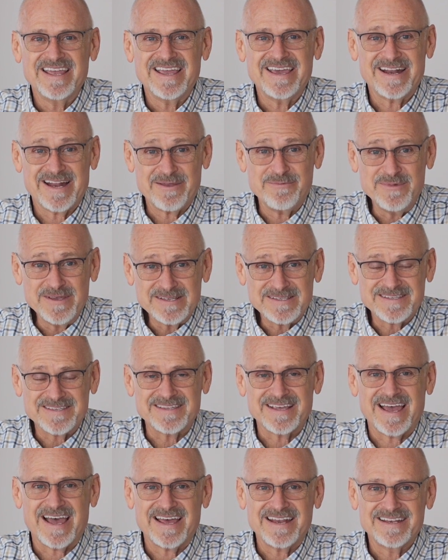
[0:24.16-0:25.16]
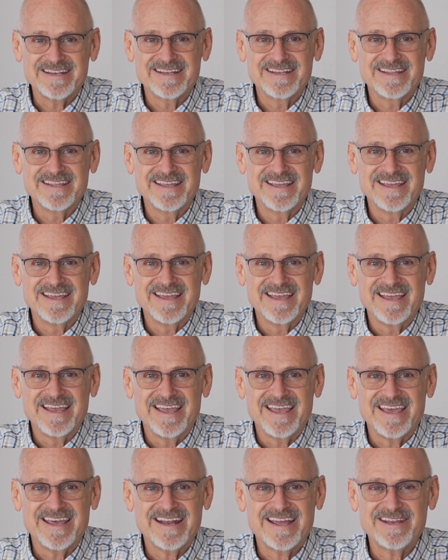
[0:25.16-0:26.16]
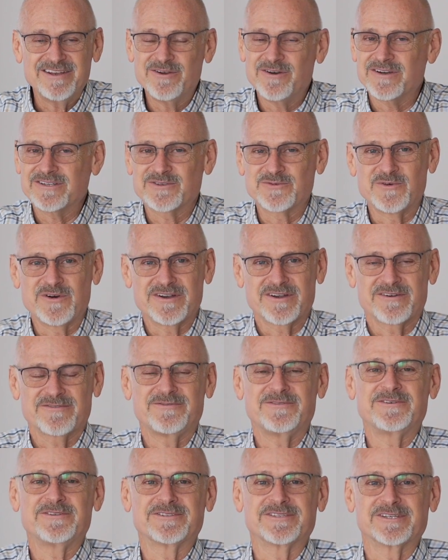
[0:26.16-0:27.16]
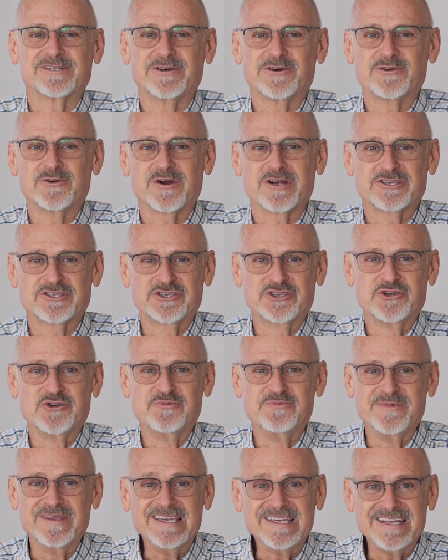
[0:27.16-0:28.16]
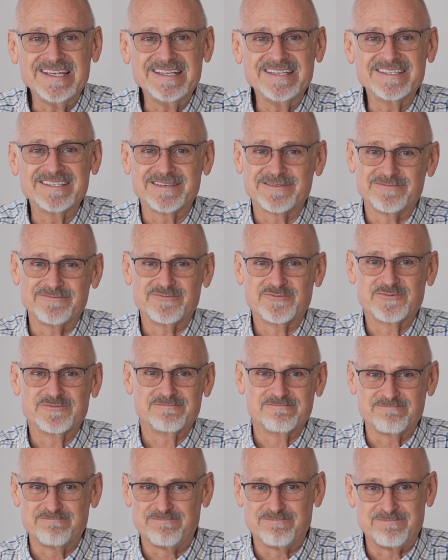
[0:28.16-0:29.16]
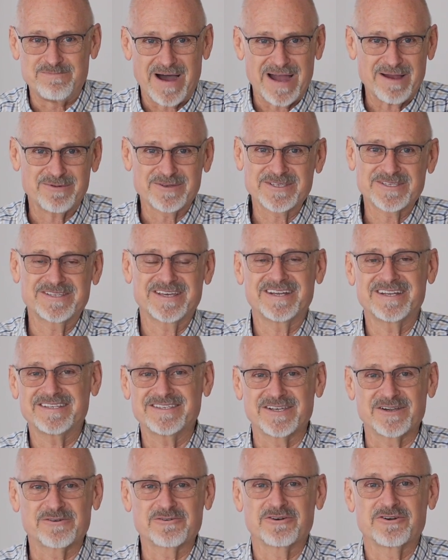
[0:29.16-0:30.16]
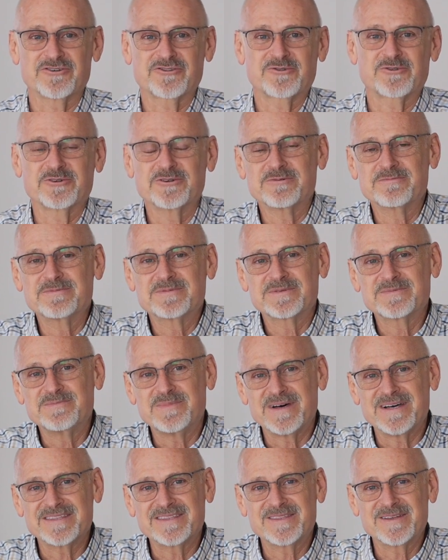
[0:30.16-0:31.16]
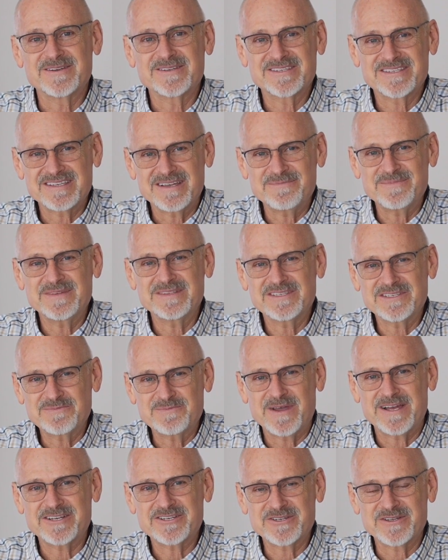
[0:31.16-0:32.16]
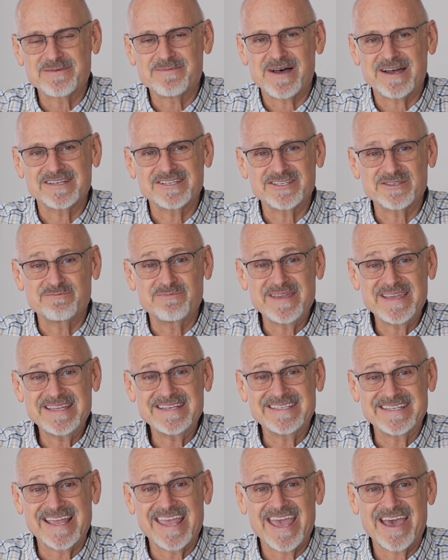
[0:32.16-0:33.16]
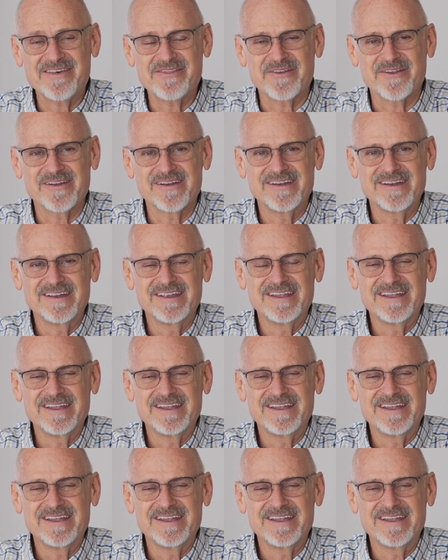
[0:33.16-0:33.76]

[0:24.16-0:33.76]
And I miss that. And I know it's wonderful to go to our Zoom meetings and Bible studies and growth groups, but there's something special about just being together.